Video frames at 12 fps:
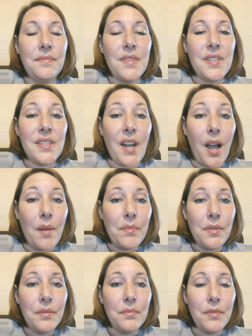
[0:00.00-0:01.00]
stop
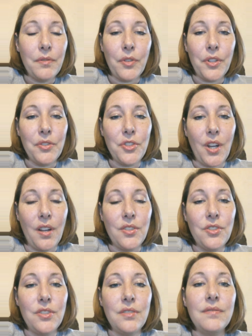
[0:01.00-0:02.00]
before you
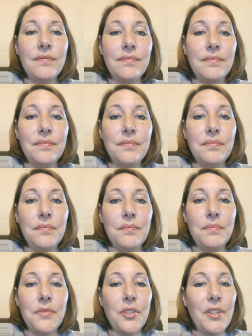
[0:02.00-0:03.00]
judge.
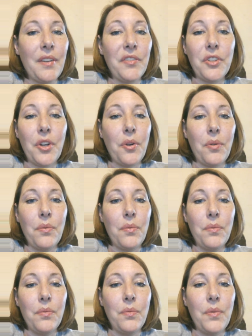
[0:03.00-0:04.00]
You never know
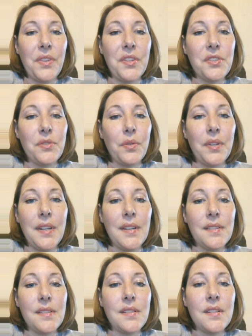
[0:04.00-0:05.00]
what the story
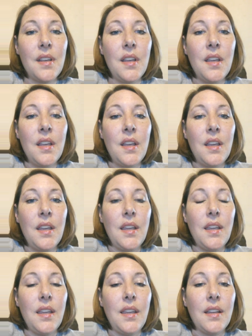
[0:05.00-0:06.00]
is.
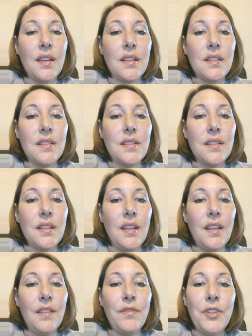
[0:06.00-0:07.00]
And
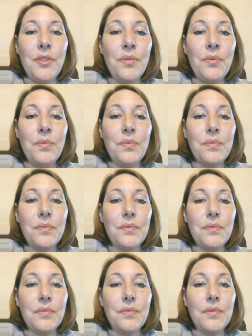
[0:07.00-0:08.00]
if you
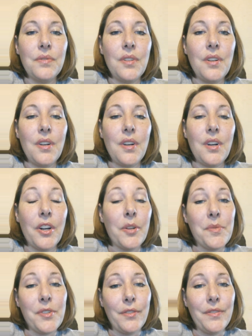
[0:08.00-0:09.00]
are
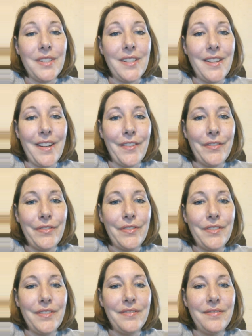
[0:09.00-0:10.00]
observant enough,
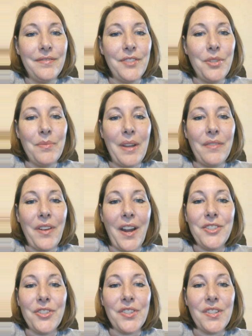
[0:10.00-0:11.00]
you might
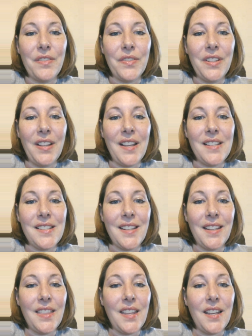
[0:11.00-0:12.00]
find yourself
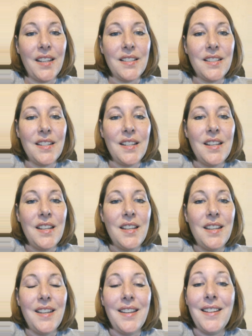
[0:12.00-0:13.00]
realizing that
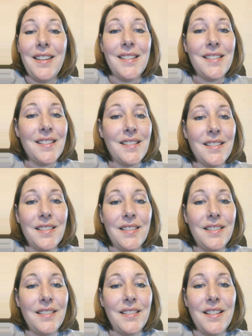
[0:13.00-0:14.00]
it isn't
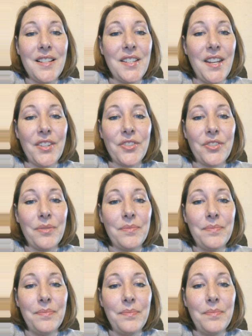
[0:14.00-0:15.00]
a
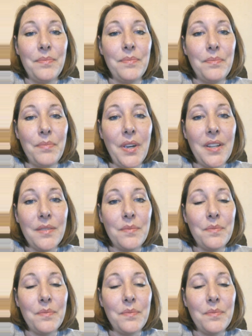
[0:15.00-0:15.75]
tantrum, but